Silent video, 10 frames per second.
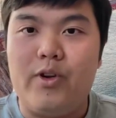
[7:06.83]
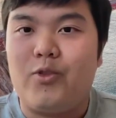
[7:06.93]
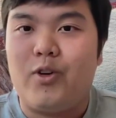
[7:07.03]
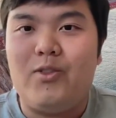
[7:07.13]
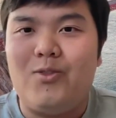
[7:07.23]
we
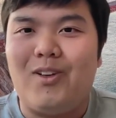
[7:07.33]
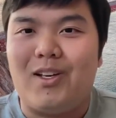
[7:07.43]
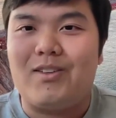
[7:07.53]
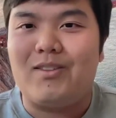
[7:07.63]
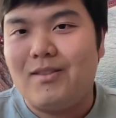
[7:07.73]
try to
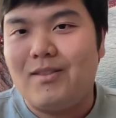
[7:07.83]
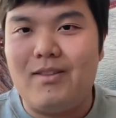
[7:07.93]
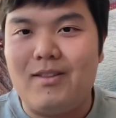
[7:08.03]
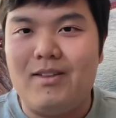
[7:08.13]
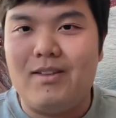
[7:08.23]
like
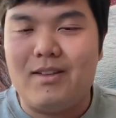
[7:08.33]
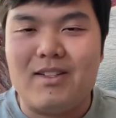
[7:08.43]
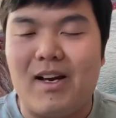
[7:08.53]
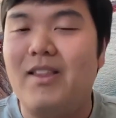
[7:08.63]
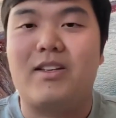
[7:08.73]

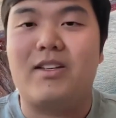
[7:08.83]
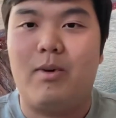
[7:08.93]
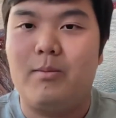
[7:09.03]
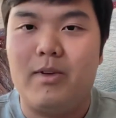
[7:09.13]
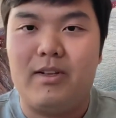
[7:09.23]
design
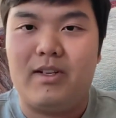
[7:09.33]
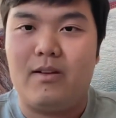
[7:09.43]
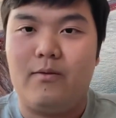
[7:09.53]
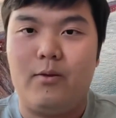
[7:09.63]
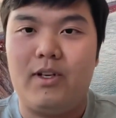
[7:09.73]
experiment in
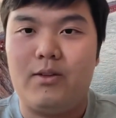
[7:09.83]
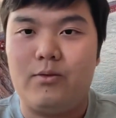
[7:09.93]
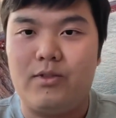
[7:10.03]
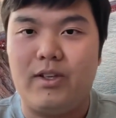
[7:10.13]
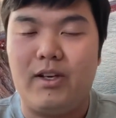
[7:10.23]
California
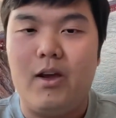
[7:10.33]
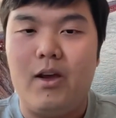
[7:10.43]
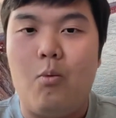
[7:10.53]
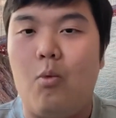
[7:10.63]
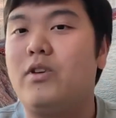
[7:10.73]
to see
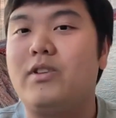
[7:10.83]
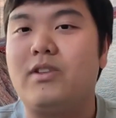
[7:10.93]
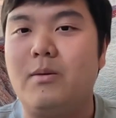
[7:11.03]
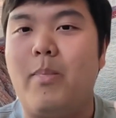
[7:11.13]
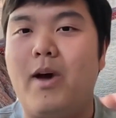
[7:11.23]
what's
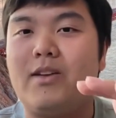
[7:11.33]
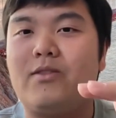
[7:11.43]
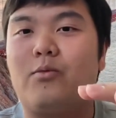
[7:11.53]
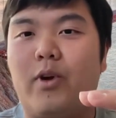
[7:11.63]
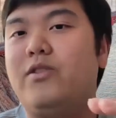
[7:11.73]
the
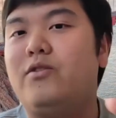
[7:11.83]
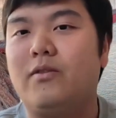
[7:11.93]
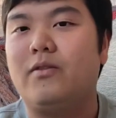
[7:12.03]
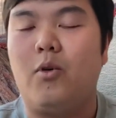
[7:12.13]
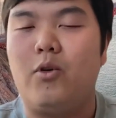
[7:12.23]
best range
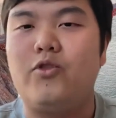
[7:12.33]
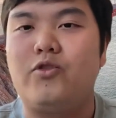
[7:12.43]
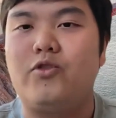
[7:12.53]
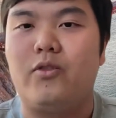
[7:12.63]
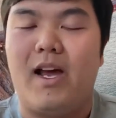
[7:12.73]
of
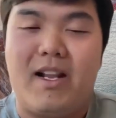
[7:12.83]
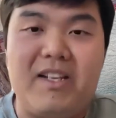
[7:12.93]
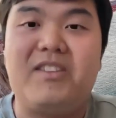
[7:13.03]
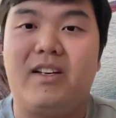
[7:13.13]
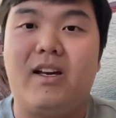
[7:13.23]
moisture, at
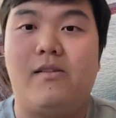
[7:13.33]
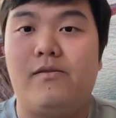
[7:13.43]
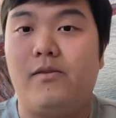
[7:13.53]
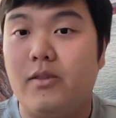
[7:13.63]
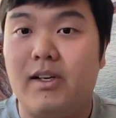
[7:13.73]
least in
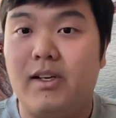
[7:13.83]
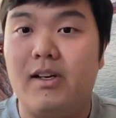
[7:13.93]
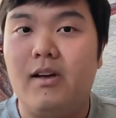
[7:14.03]
California,